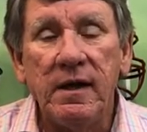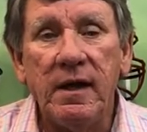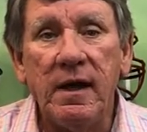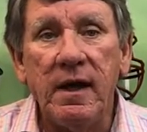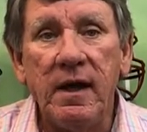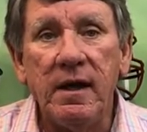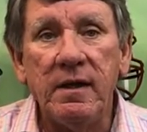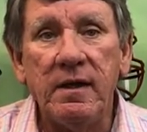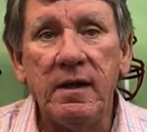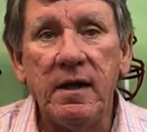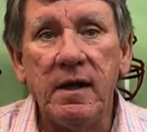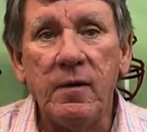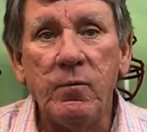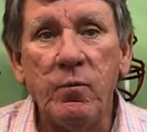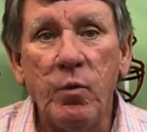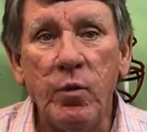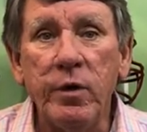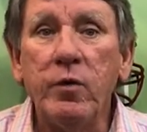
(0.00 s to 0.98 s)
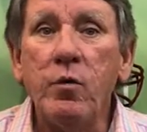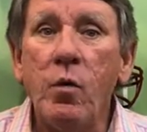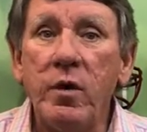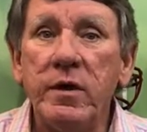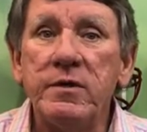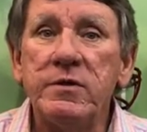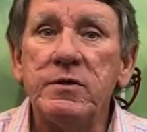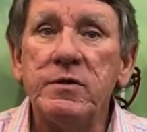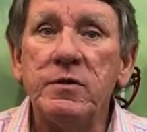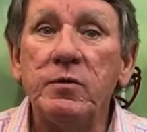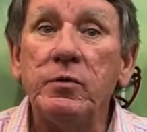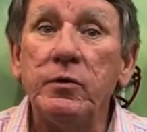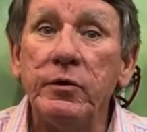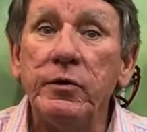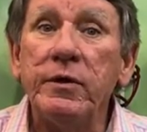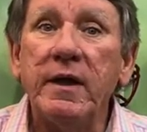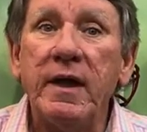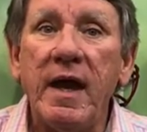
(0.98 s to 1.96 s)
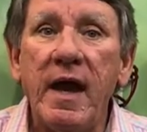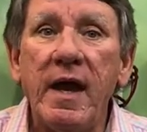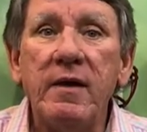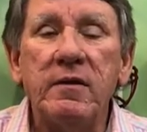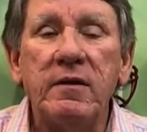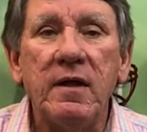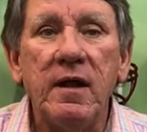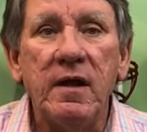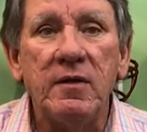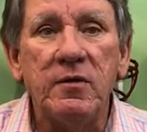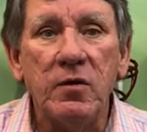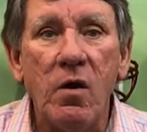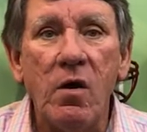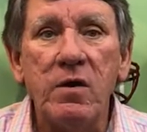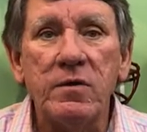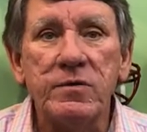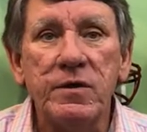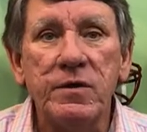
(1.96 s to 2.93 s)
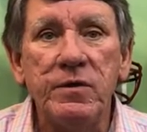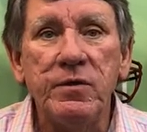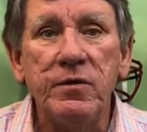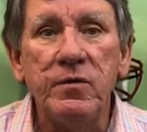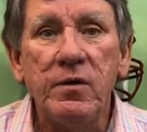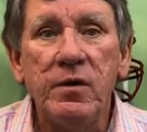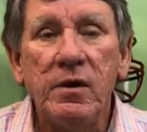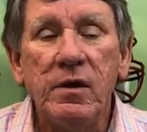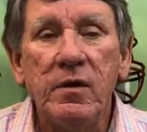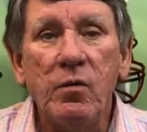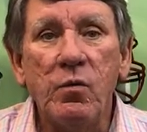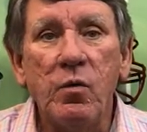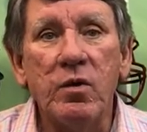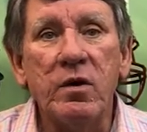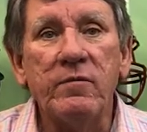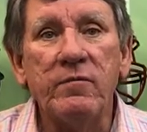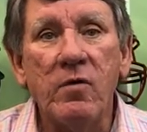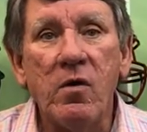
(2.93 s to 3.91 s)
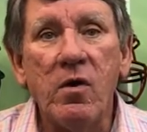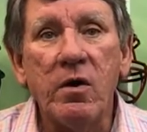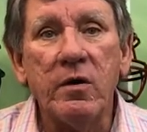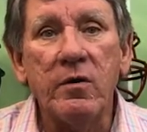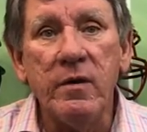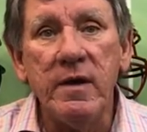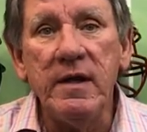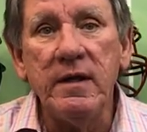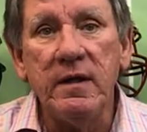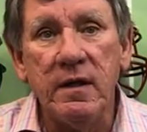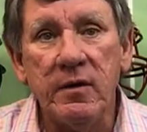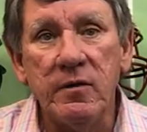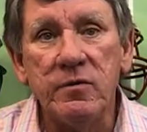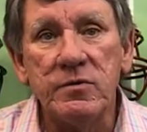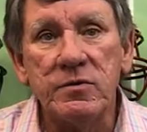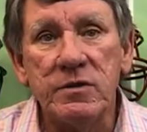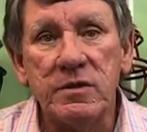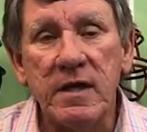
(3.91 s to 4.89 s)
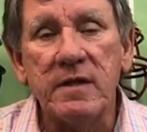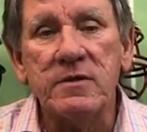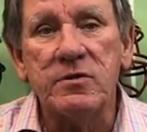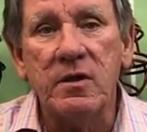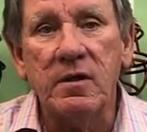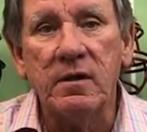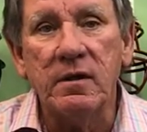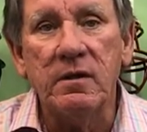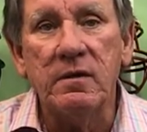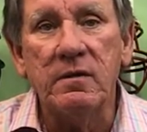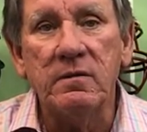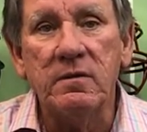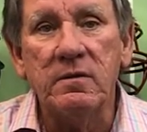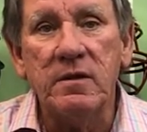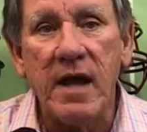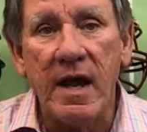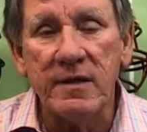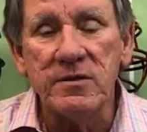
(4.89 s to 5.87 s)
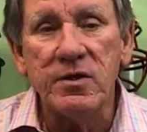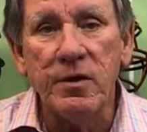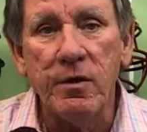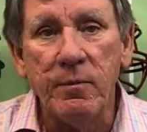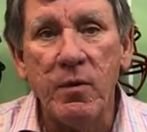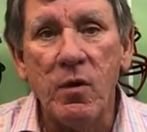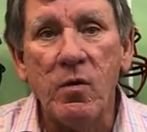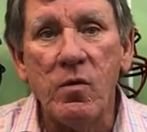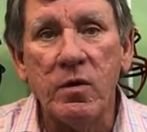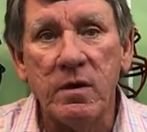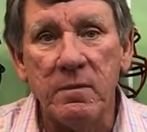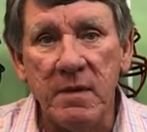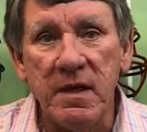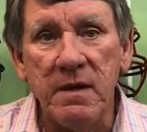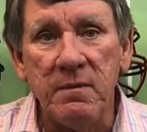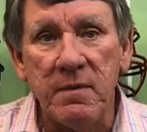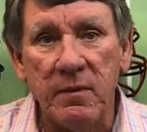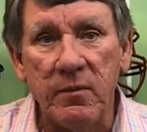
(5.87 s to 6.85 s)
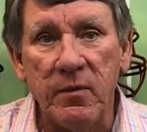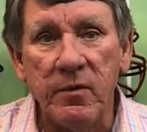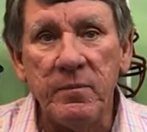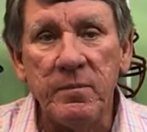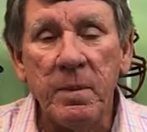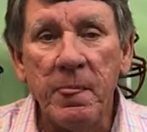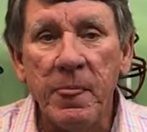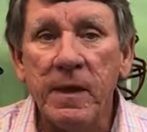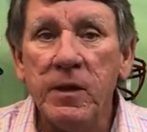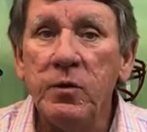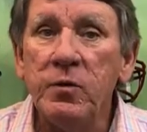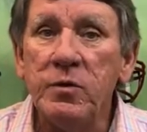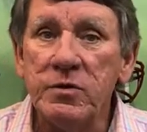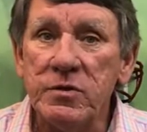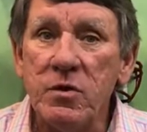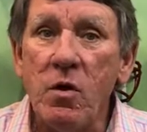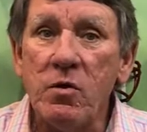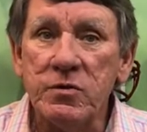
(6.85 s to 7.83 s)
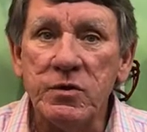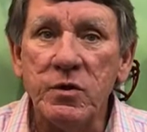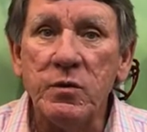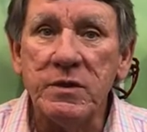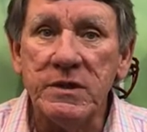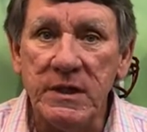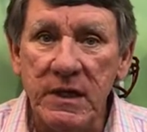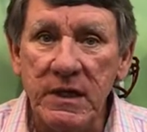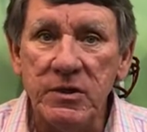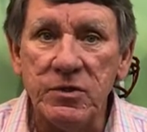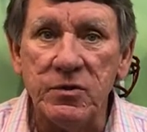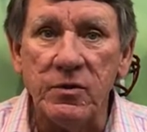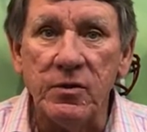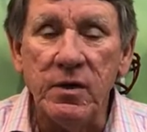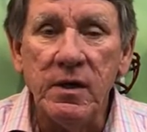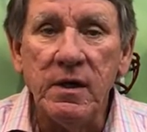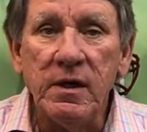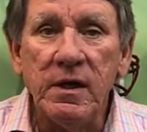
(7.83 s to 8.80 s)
And uh, we're going to look at and talk to one of our greencoats, that's a TaxSlayer Bowl committee member, who is also a teacher.